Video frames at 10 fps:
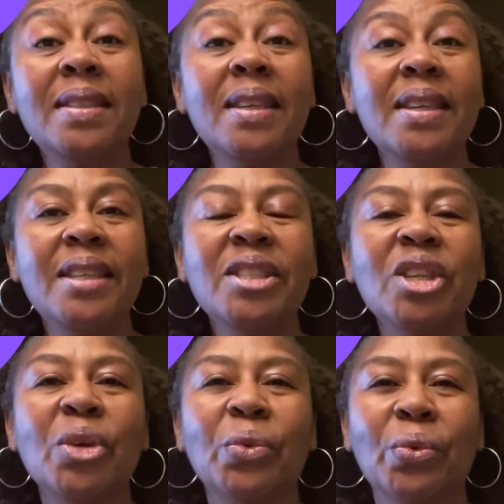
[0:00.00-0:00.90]
Z's
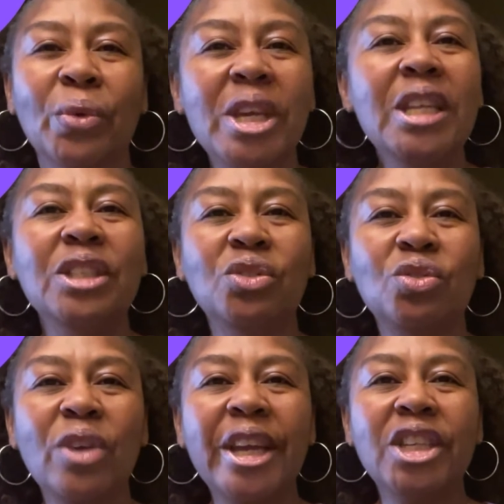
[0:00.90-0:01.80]
Reading
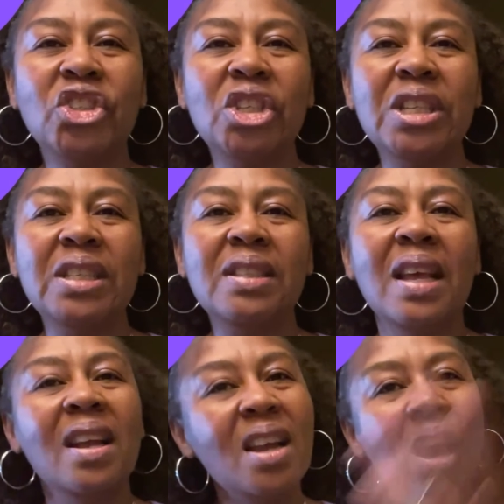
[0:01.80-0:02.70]
Strategies.